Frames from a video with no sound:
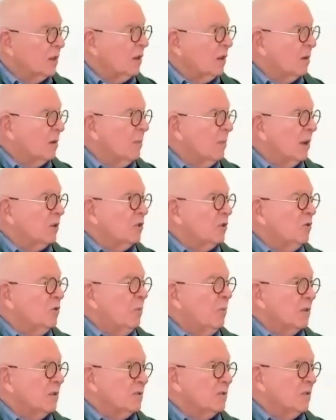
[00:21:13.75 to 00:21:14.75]
They talk about
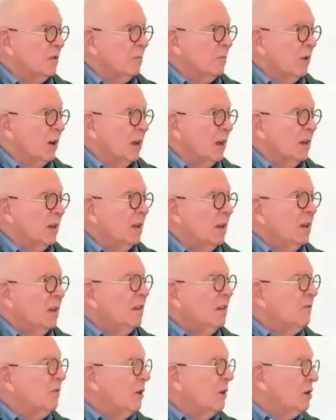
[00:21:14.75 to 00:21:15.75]
two parts of the brain
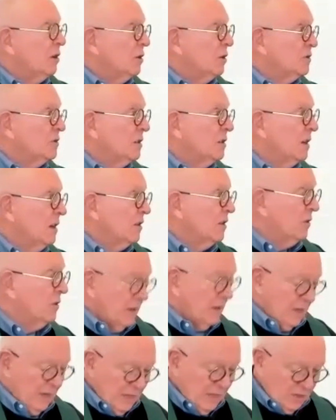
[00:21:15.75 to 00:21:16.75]
very close together,
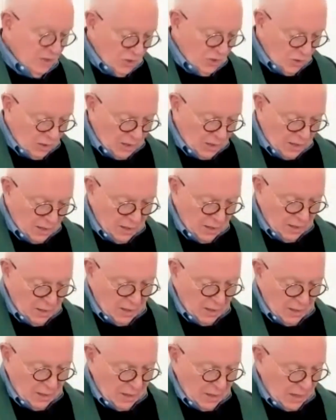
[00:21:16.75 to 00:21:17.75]
the insula
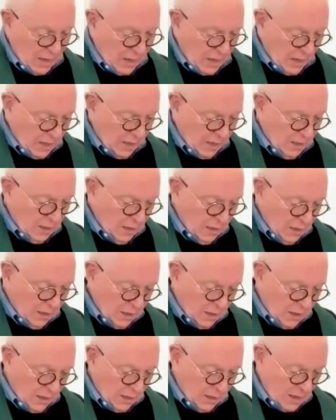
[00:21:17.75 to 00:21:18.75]
and
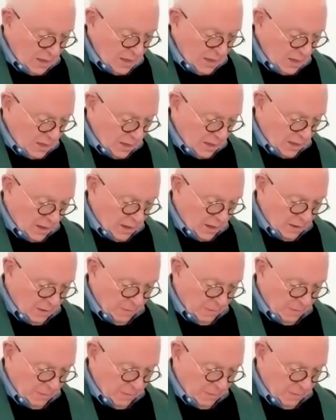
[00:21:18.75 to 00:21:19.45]
the